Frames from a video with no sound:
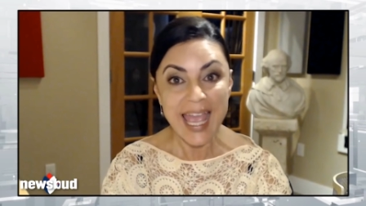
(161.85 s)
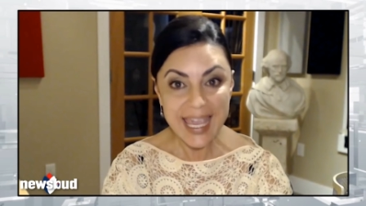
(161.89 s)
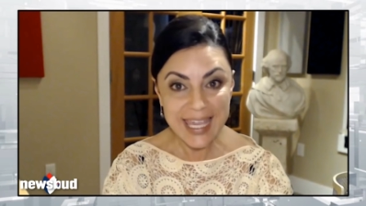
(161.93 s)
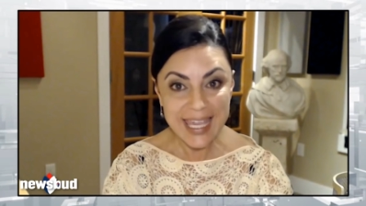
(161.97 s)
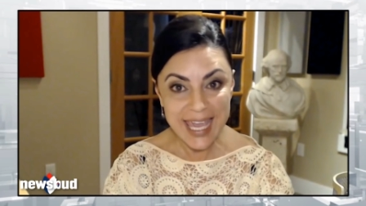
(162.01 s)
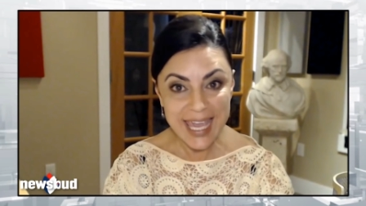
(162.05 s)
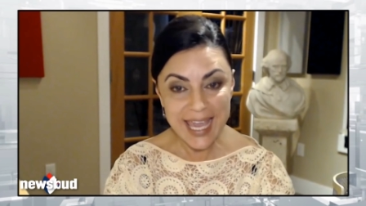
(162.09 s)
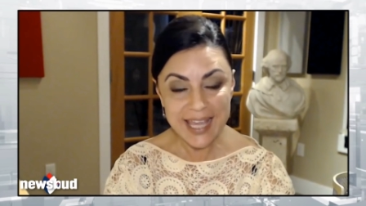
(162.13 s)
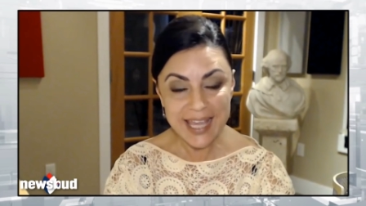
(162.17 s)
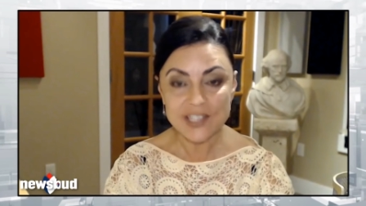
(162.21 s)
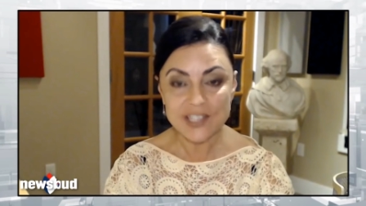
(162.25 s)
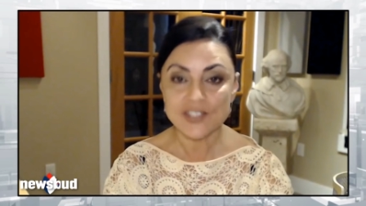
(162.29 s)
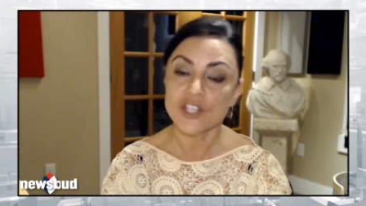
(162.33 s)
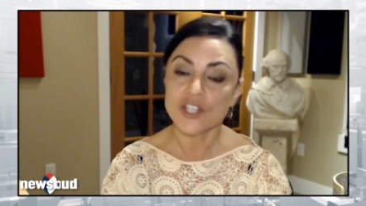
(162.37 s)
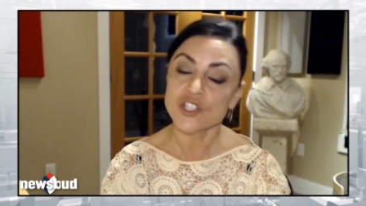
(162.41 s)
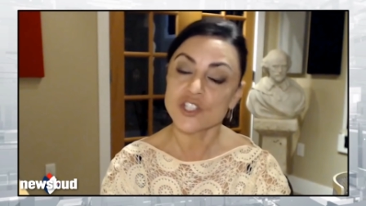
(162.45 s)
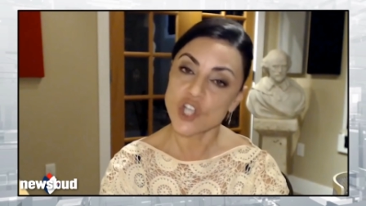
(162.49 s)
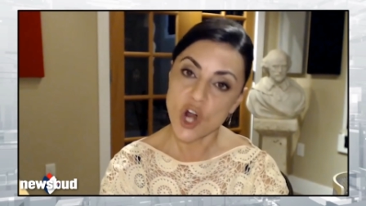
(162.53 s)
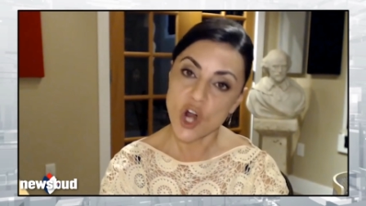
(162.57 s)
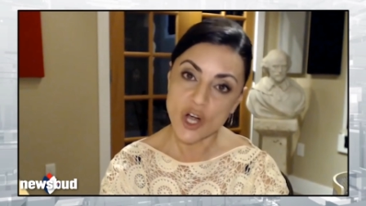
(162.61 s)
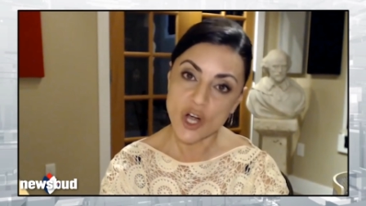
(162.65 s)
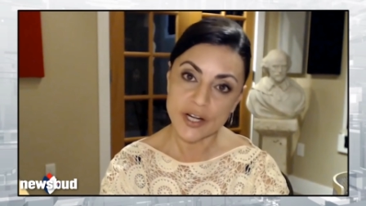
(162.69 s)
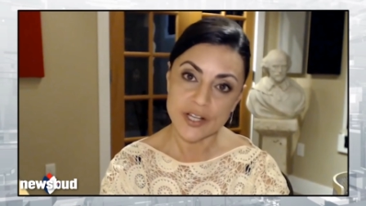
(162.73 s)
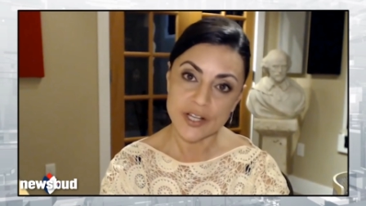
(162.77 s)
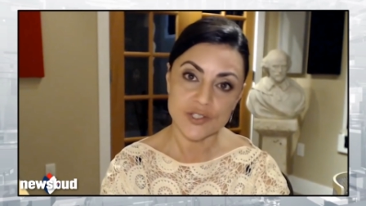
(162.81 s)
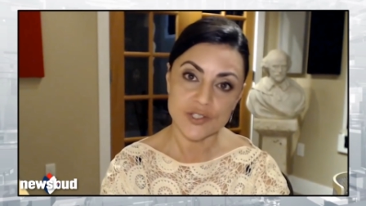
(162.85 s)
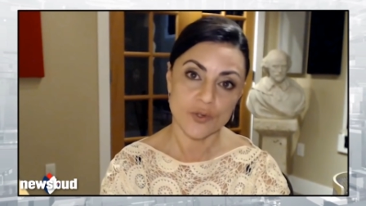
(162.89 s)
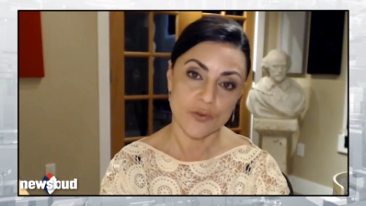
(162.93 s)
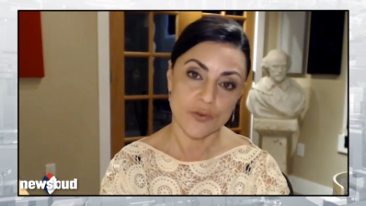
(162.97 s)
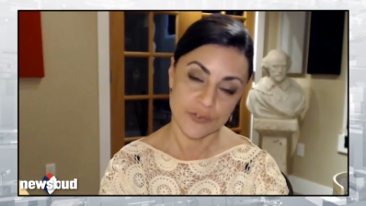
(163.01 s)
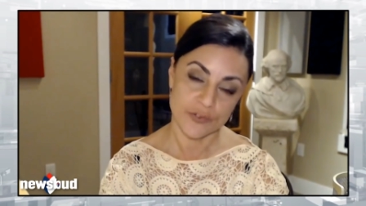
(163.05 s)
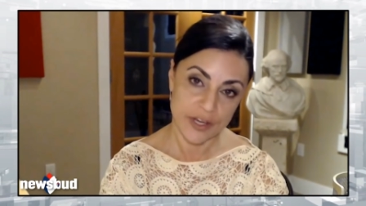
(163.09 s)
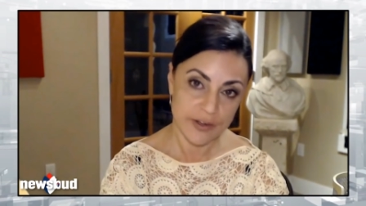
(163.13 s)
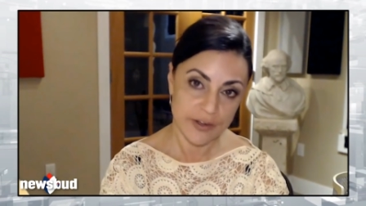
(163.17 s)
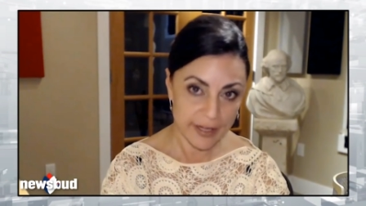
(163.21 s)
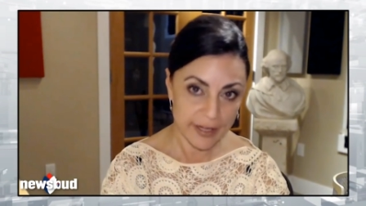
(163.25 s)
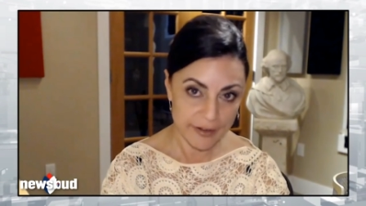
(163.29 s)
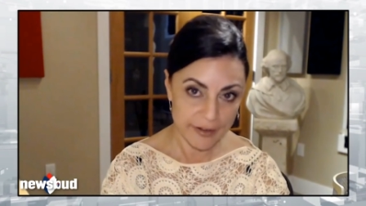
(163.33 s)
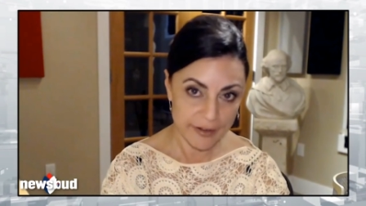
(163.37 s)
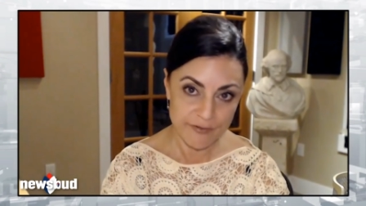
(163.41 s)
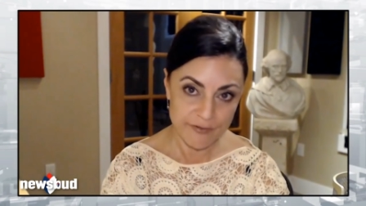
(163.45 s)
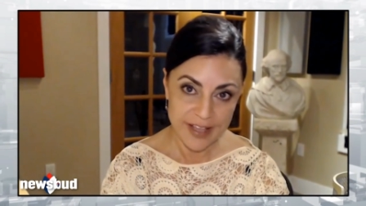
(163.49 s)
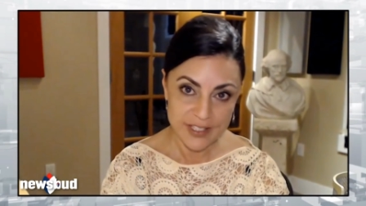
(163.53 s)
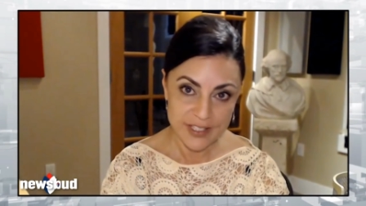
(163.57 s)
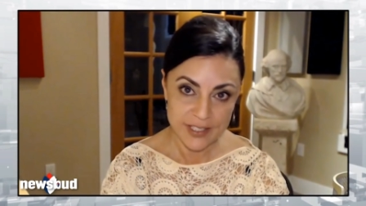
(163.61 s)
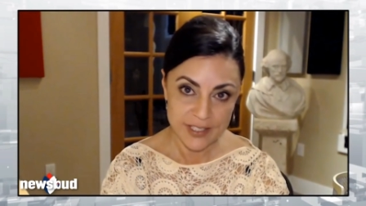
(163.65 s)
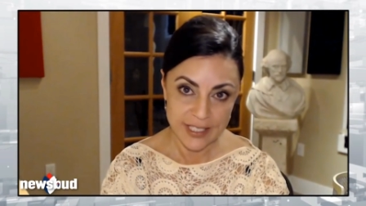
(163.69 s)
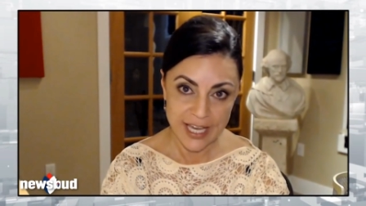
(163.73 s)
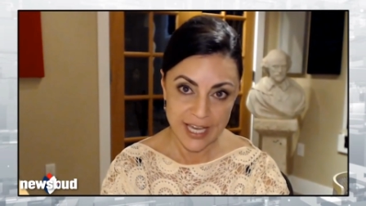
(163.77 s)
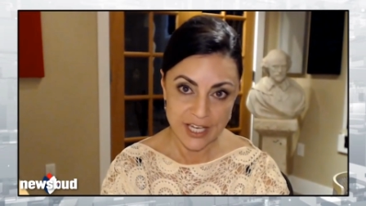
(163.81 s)
against the targets of their
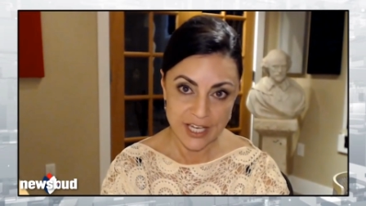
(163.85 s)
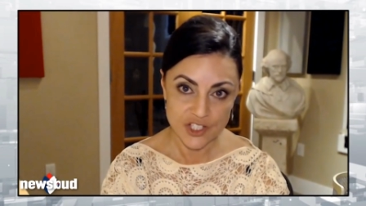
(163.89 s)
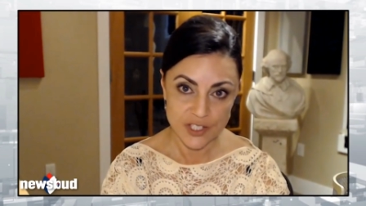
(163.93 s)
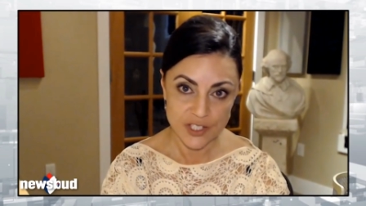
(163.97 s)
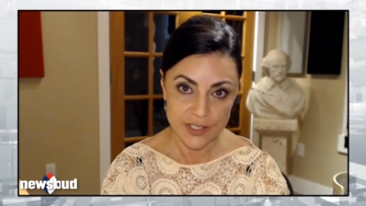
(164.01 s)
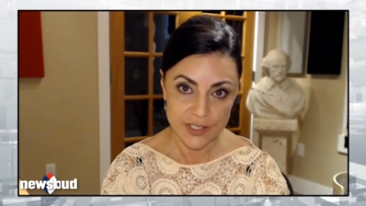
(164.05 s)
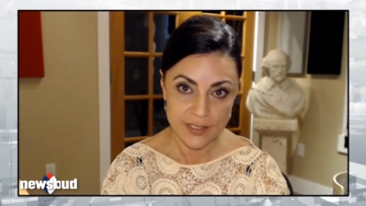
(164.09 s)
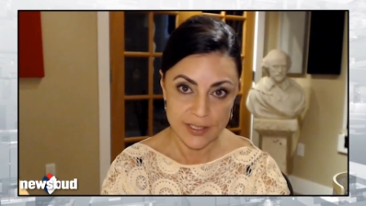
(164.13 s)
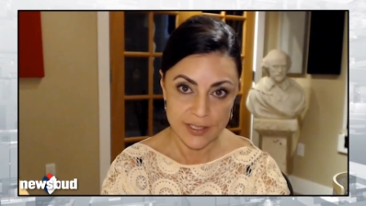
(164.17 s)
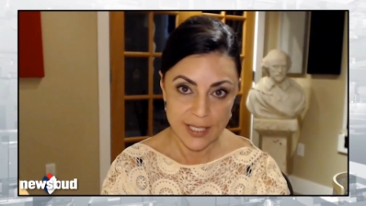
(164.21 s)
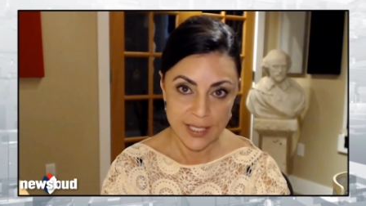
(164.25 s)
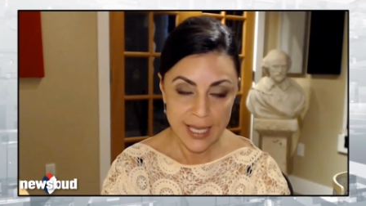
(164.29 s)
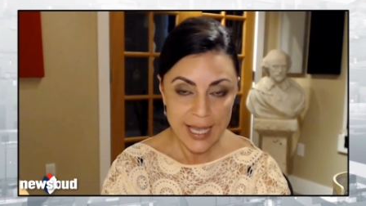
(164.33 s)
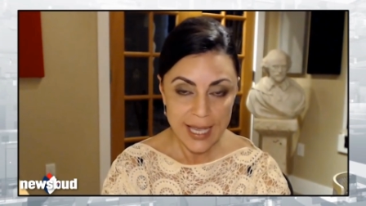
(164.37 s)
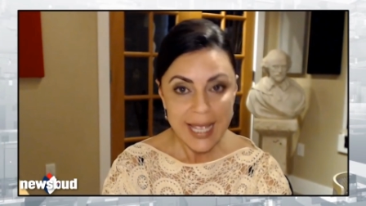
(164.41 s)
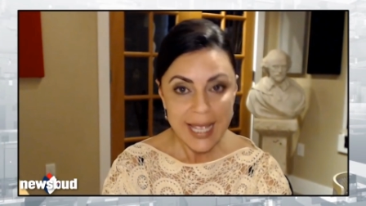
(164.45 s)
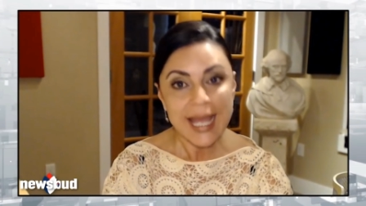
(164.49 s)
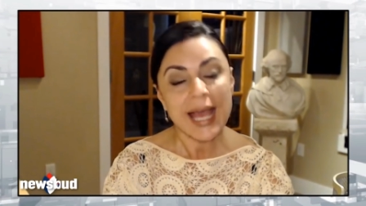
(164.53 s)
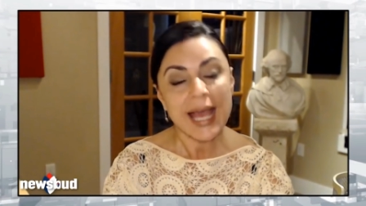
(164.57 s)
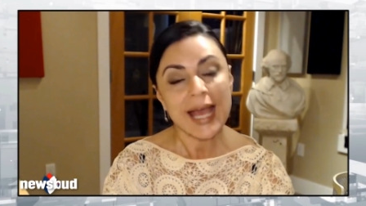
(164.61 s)
investigations.